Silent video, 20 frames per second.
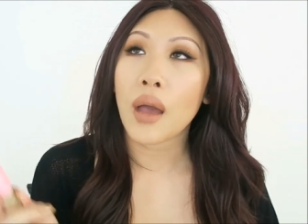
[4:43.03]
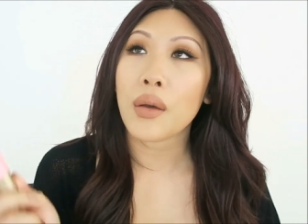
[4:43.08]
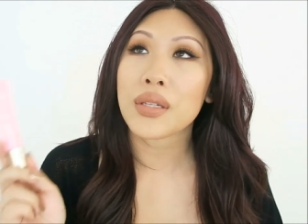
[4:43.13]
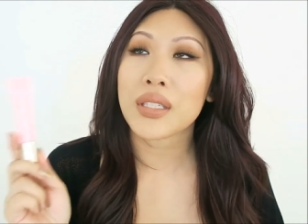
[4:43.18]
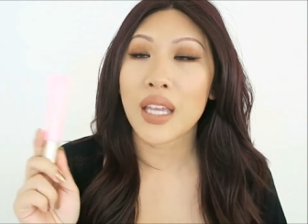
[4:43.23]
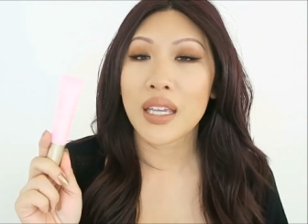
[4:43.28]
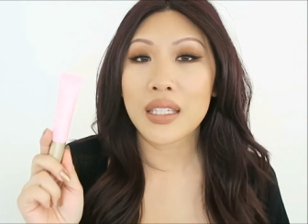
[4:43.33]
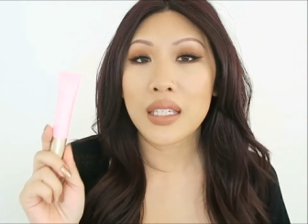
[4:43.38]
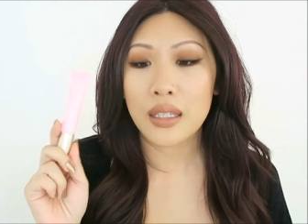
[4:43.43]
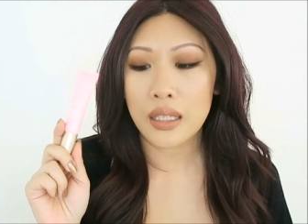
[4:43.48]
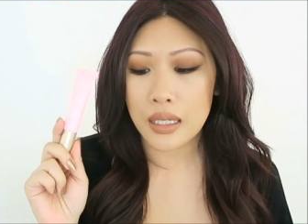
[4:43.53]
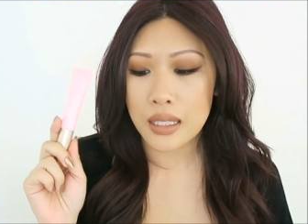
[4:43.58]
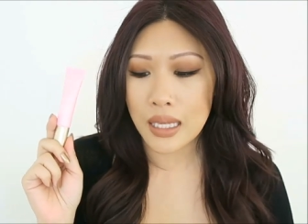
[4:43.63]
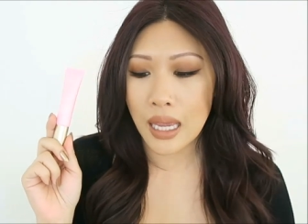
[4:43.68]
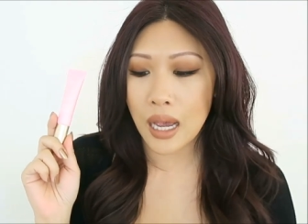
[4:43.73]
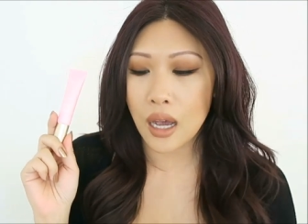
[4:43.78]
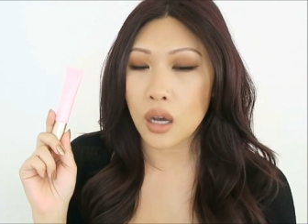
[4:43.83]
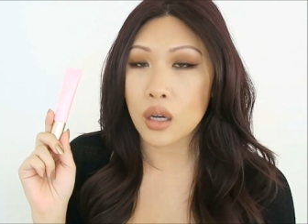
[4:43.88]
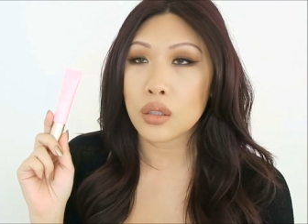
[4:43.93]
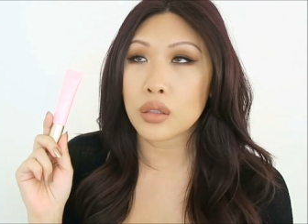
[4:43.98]
I was testing this
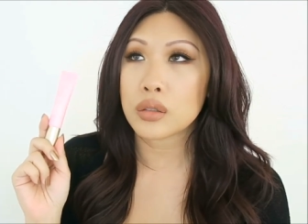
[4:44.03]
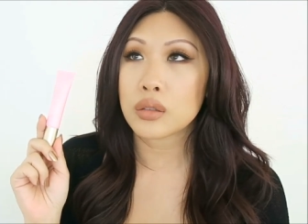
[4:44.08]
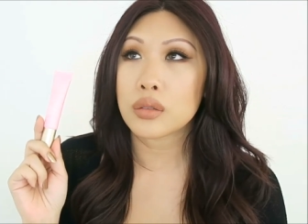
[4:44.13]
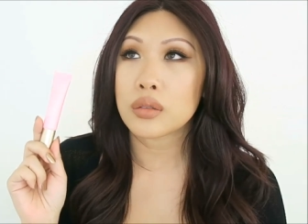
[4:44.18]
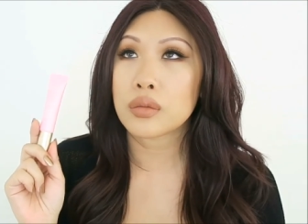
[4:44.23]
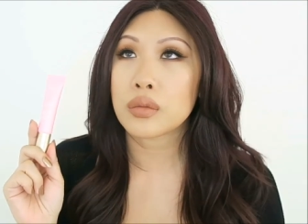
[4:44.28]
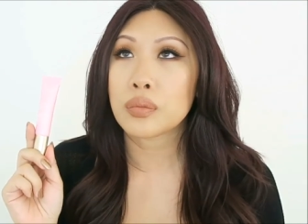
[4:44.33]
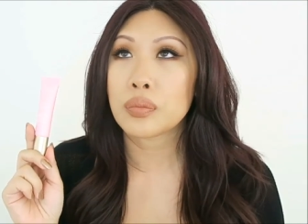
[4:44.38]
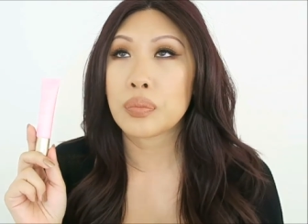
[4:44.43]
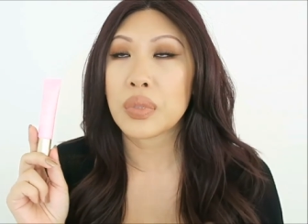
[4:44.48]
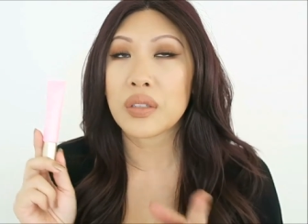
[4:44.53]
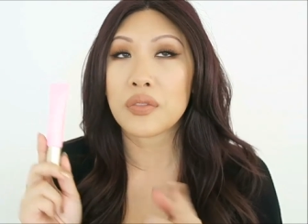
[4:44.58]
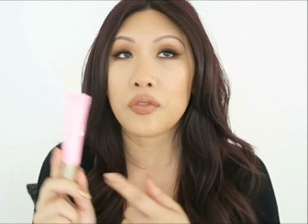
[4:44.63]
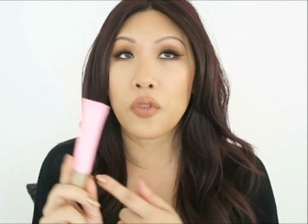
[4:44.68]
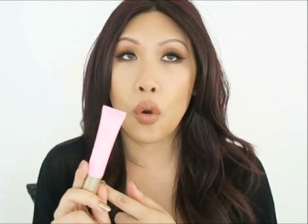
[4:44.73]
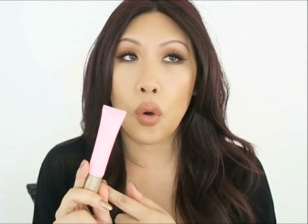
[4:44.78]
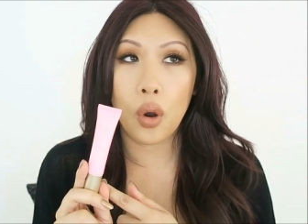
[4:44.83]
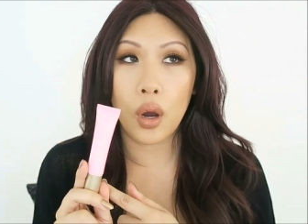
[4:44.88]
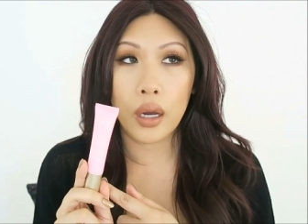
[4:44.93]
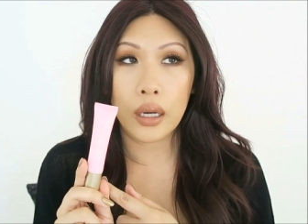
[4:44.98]
out
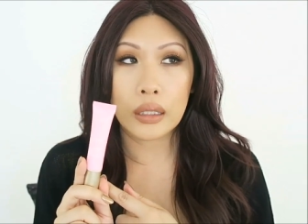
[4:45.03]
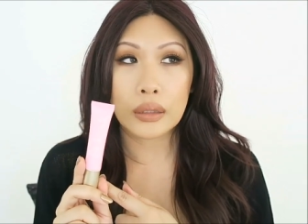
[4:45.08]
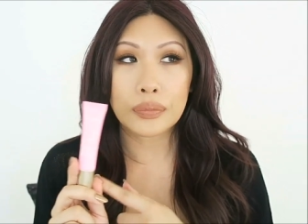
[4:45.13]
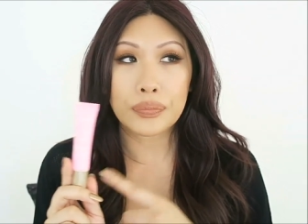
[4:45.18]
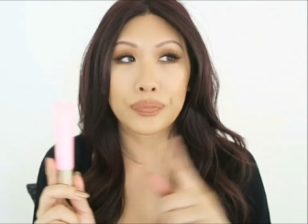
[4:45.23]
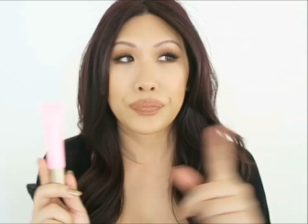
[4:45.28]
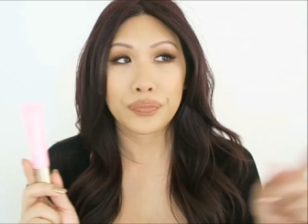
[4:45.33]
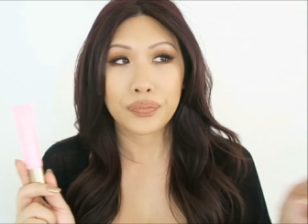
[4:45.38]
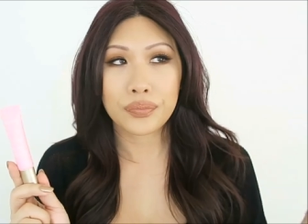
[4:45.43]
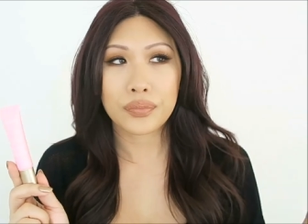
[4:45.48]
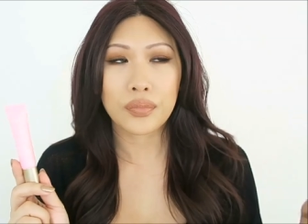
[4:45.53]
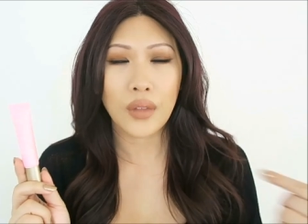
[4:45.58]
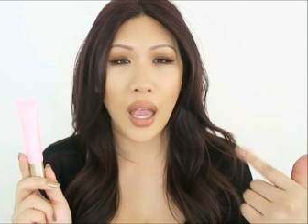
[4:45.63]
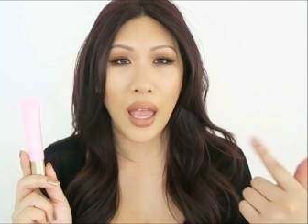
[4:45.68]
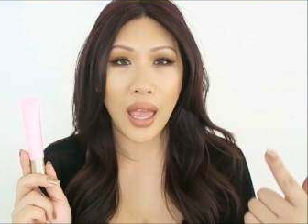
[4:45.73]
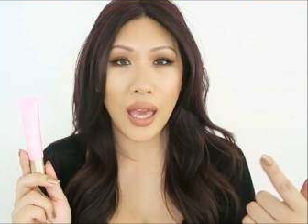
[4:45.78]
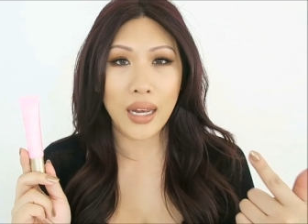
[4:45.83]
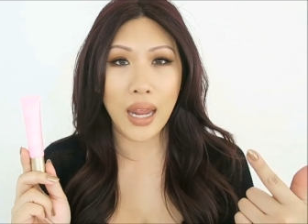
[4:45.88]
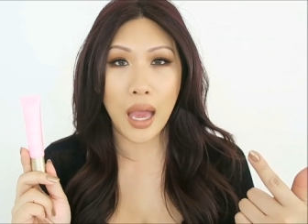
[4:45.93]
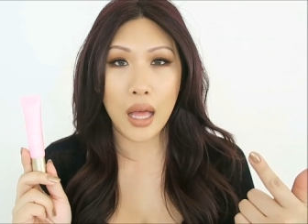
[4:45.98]
before
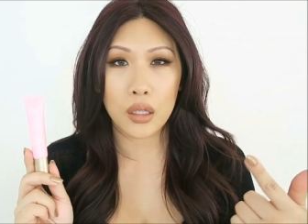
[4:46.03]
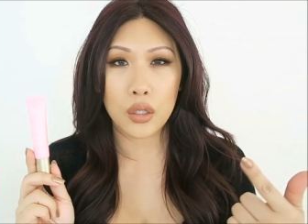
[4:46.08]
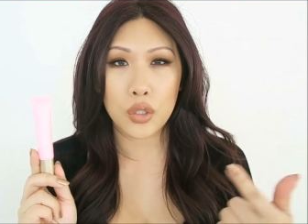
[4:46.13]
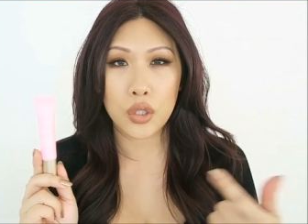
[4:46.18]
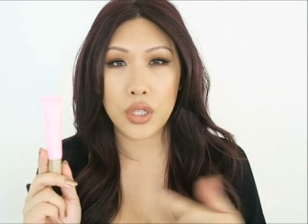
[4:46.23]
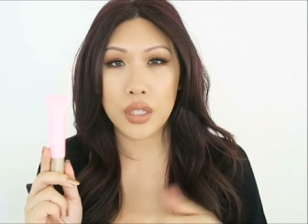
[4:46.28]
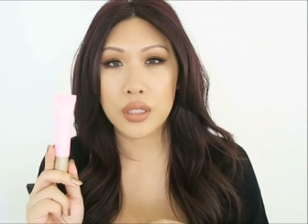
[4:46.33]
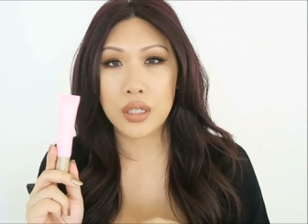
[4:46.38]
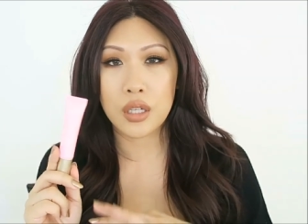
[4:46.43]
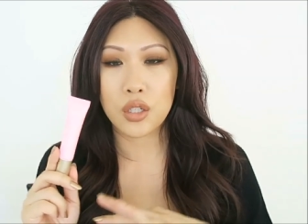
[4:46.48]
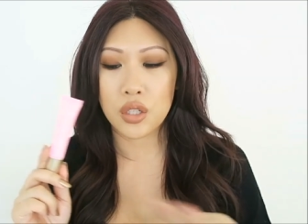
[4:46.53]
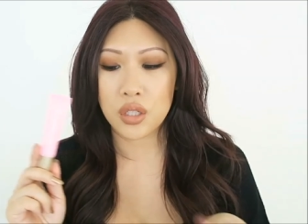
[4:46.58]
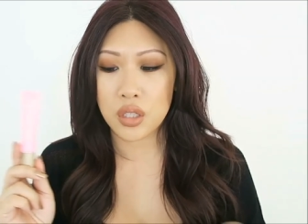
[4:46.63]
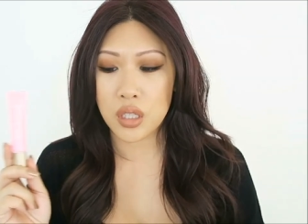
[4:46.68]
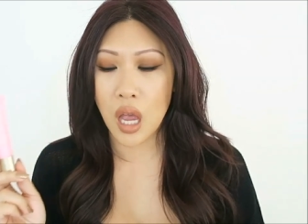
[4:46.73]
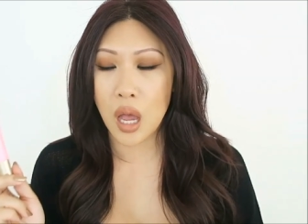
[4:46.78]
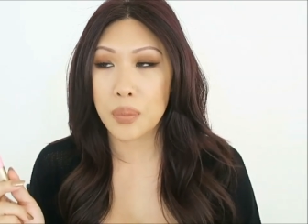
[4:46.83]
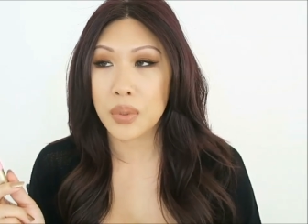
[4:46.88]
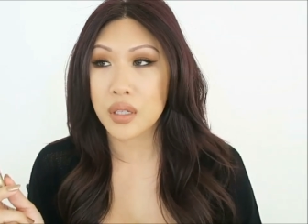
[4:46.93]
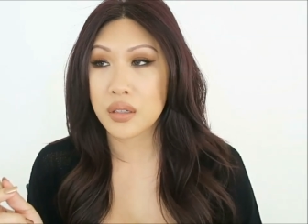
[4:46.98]
I had allergies and I just
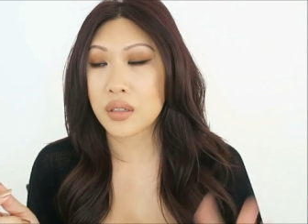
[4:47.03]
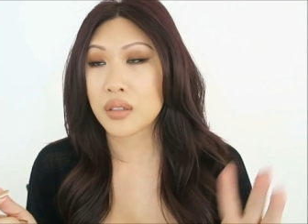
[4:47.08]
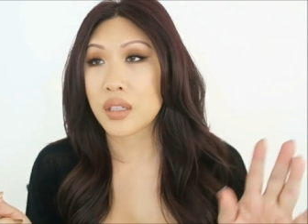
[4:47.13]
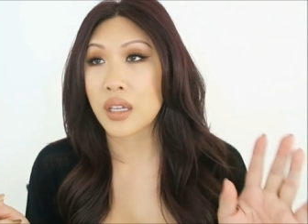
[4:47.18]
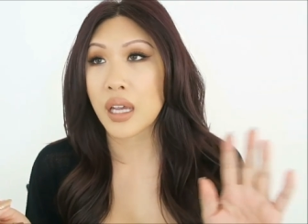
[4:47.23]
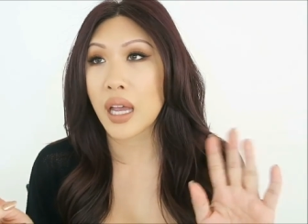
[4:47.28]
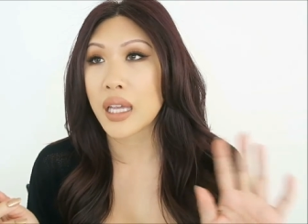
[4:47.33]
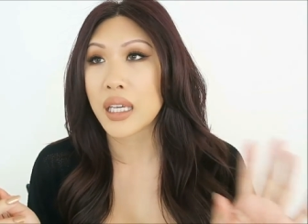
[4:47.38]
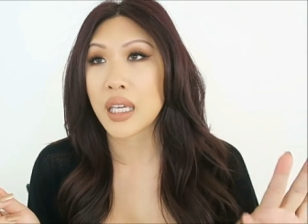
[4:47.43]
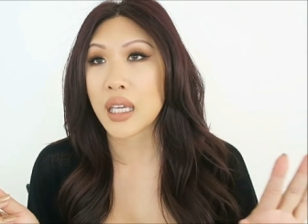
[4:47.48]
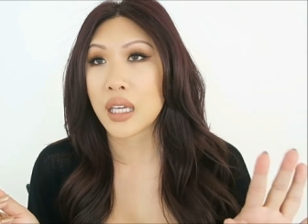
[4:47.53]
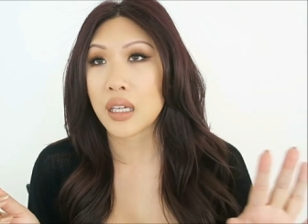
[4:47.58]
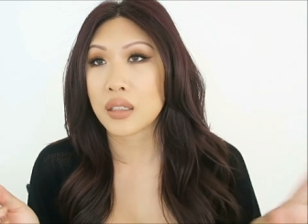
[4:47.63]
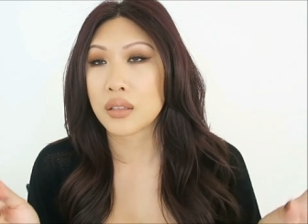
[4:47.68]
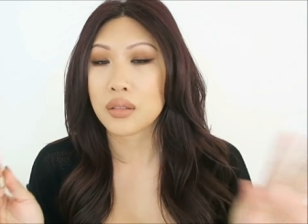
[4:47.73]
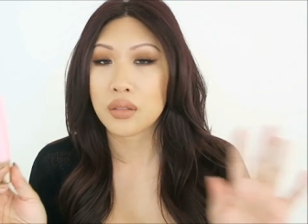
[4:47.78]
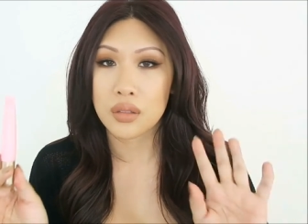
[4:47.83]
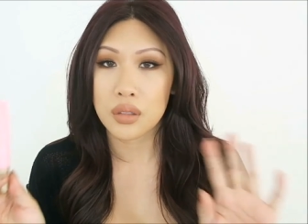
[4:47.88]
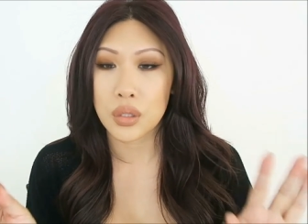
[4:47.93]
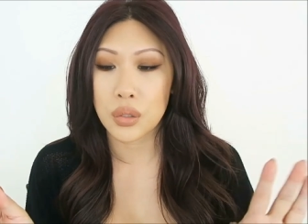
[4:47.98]
stopped because I was like, I
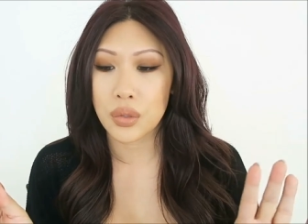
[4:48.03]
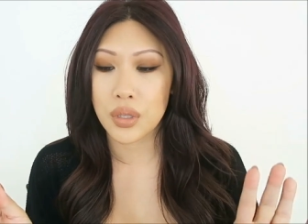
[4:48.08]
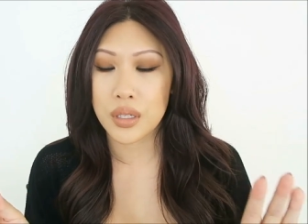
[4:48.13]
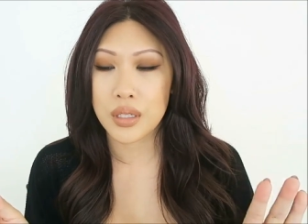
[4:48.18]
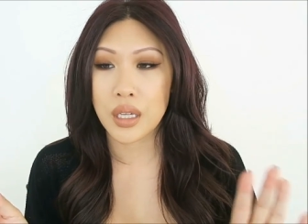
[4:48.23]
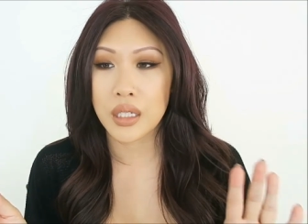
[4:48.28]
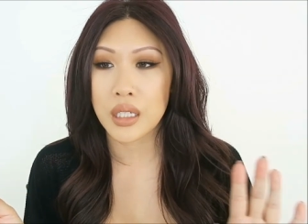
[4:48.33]
can't do this.